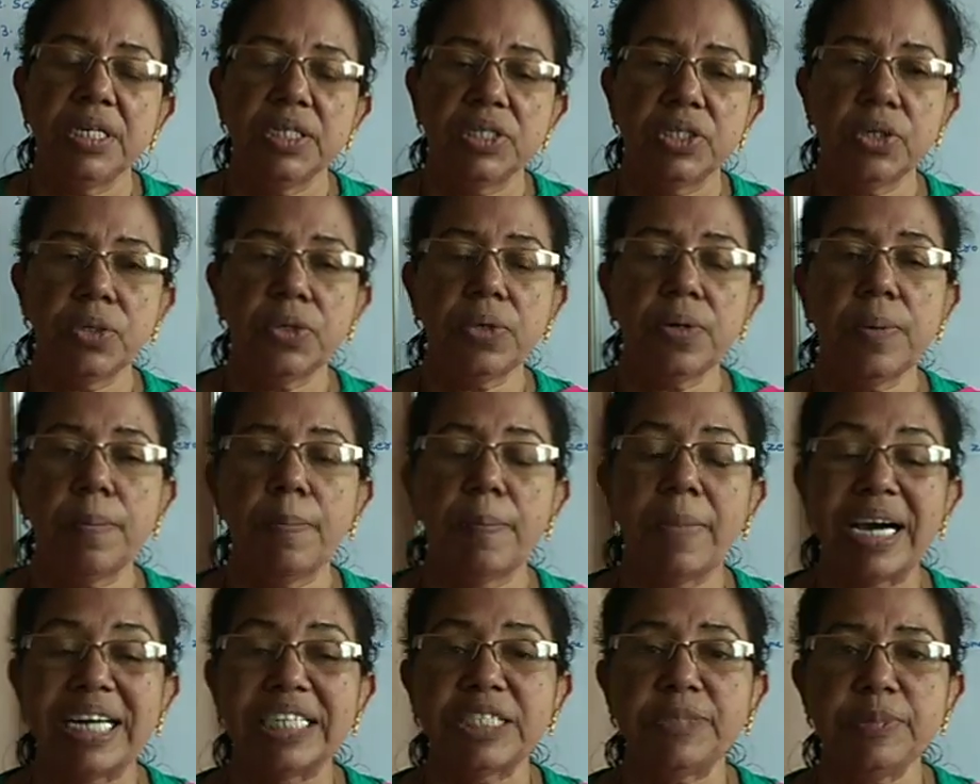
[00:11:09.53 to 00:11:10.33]
So,
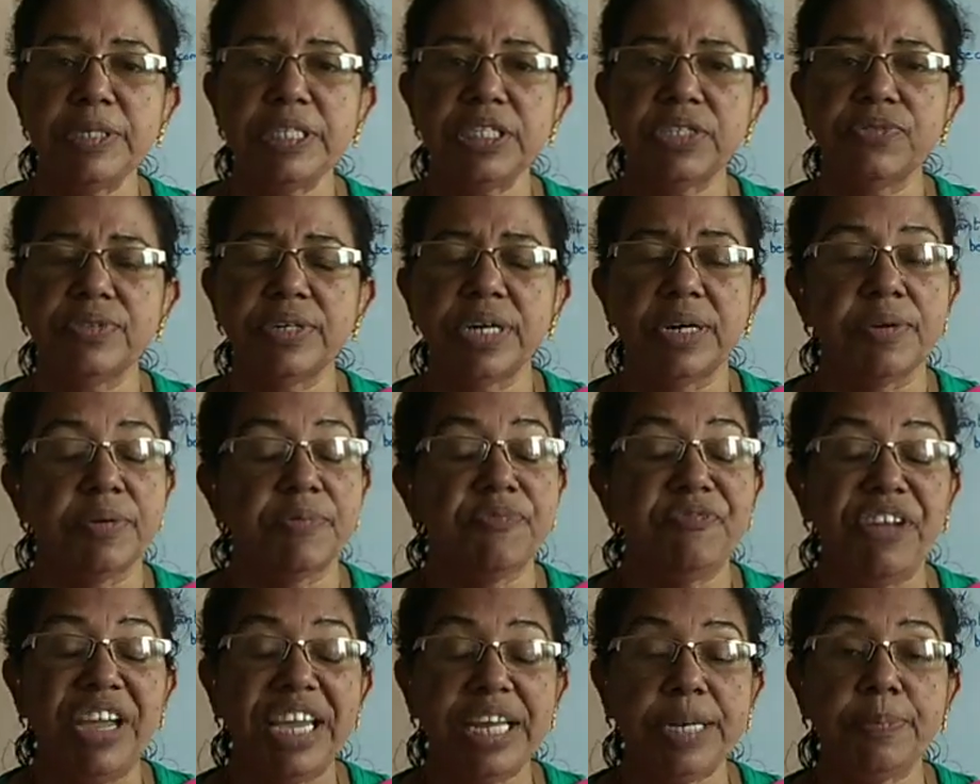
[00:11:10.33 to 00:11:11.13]
mass means
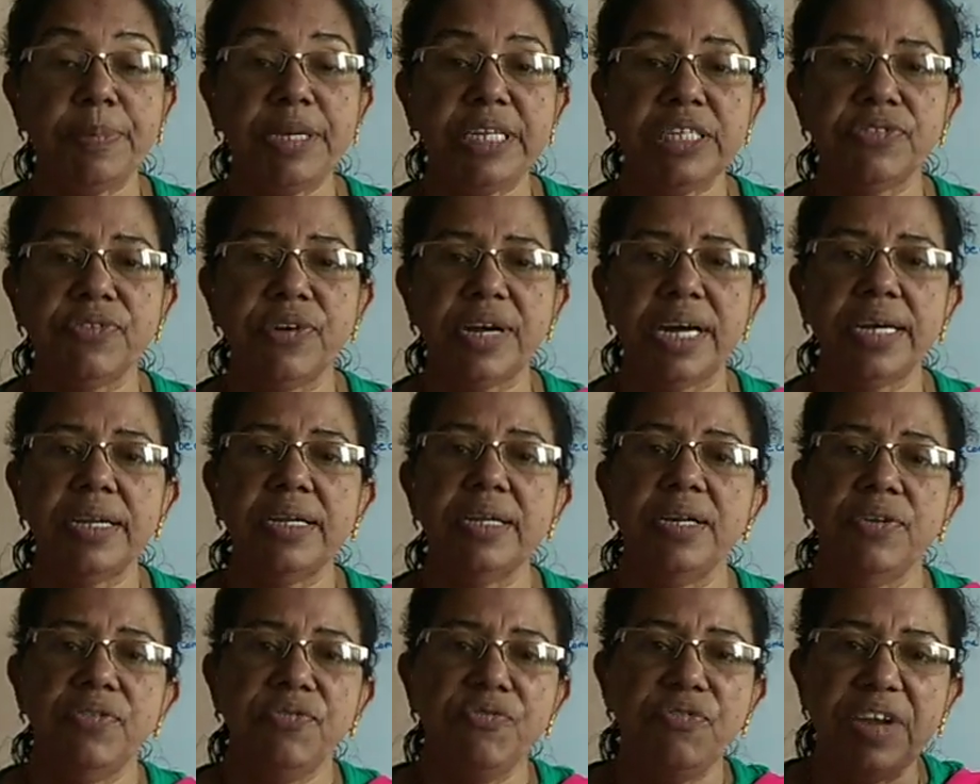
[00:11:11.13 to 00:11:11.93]
weight means what?
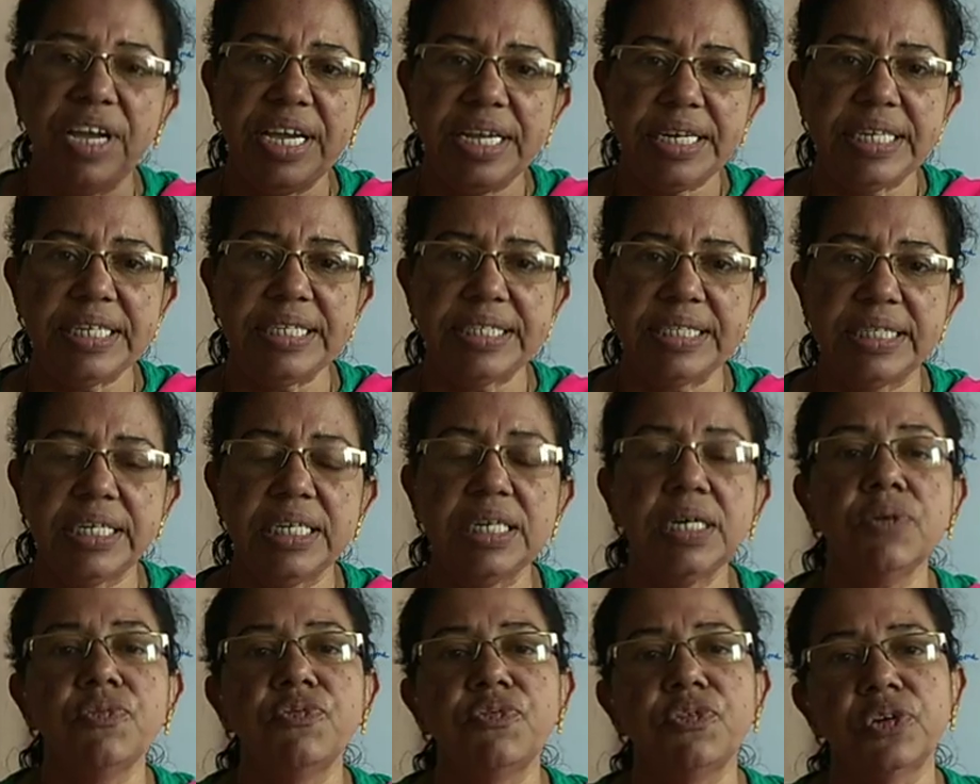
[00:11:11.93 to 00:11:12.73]
Weight is
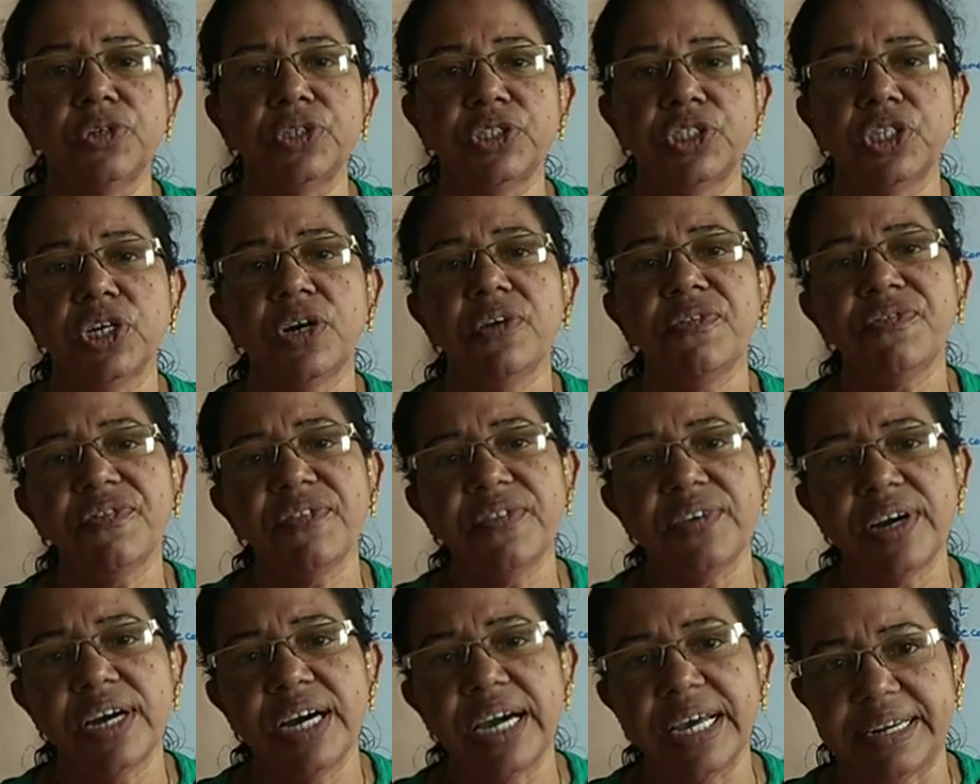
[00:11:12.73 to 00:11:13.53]
the force of
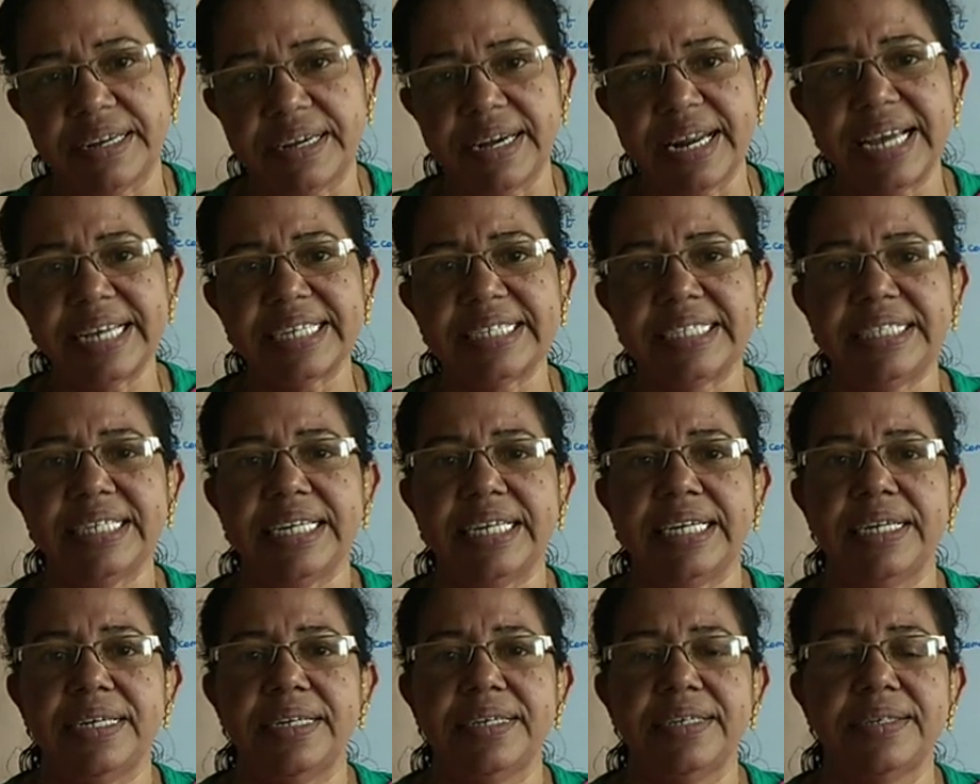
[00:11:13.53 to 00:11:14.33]

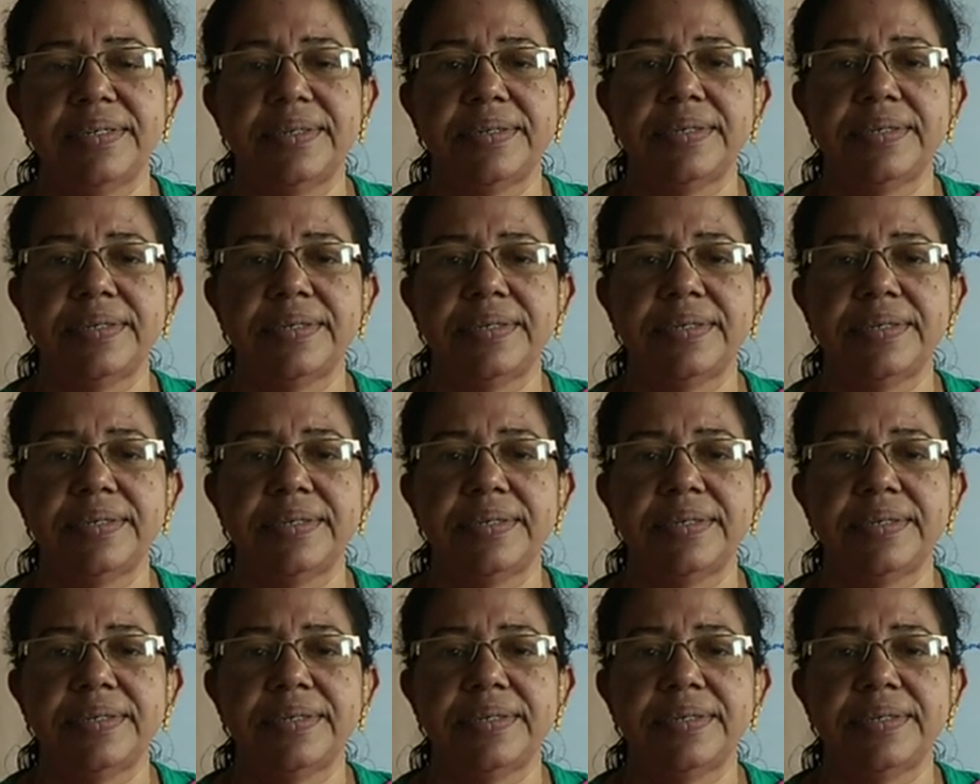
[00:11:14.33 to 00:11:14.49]
attraction